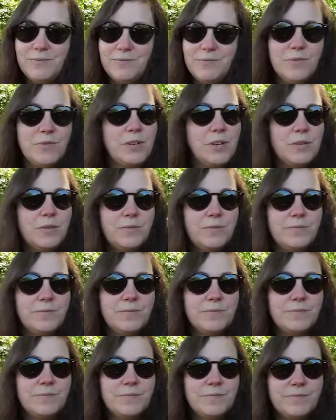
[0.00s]

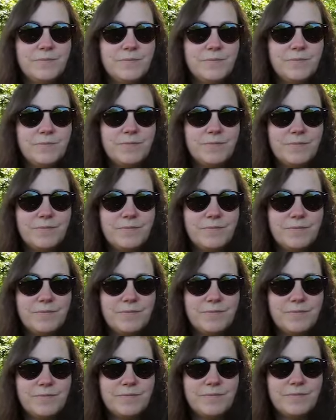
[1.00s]

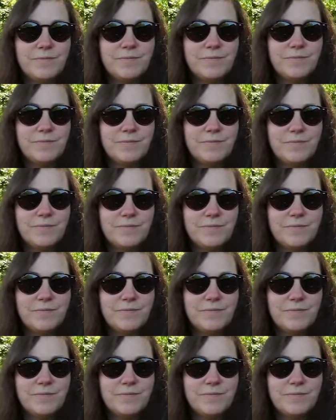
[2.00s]
(not speaking)